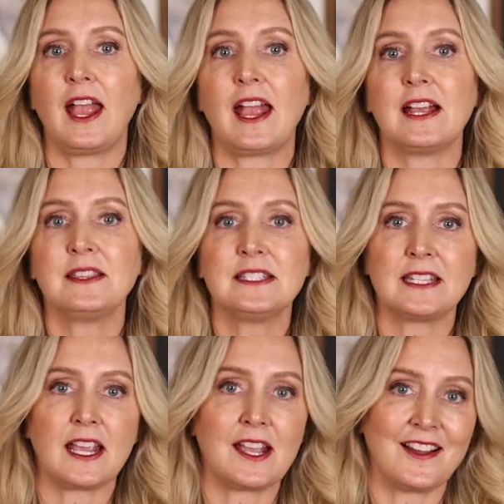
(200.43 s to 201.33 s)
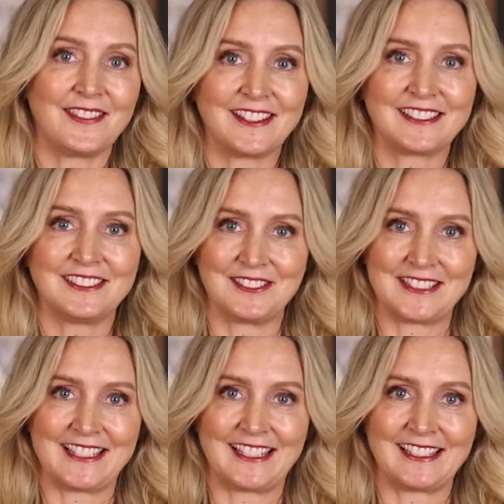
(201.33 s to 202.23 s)
and the day of the
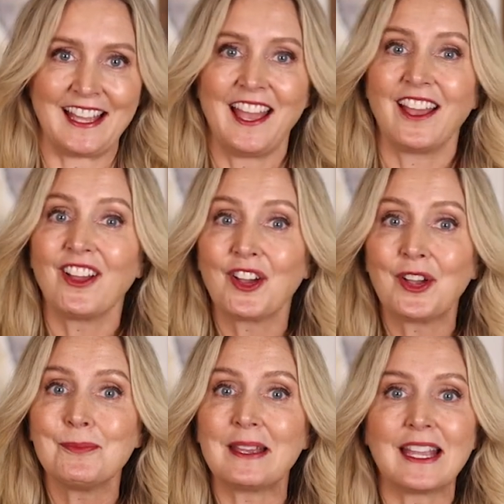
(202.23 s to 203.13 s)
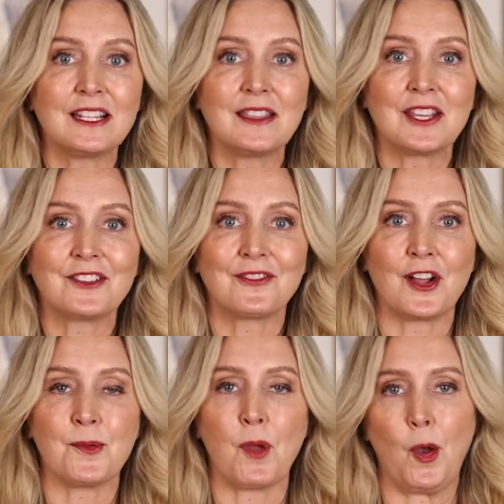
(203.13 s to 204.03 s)
closing. It could be anything
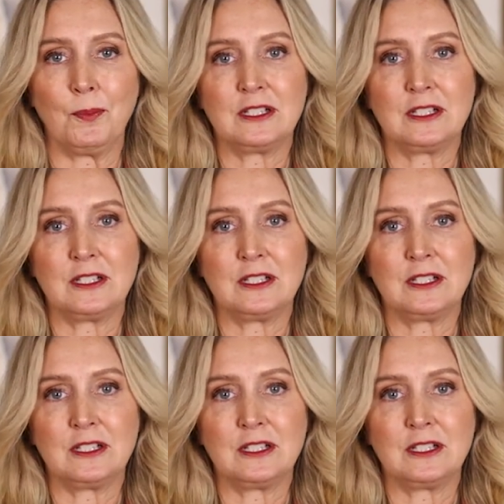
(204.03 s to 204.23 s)
from home